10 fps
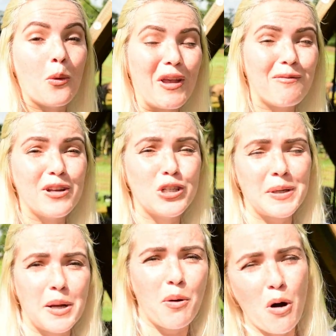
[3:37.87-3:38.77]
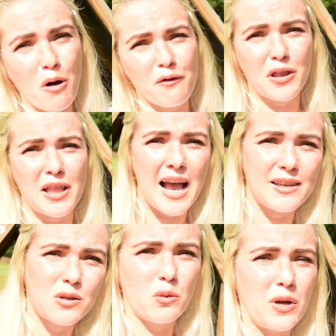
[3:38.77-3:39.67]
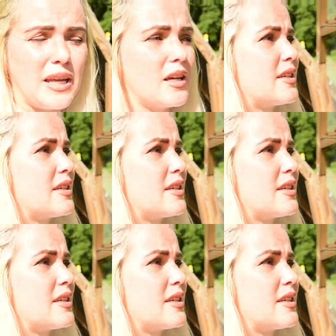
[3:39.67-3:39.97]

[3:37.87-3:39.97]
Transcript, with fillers: we've been doing a poll for the last week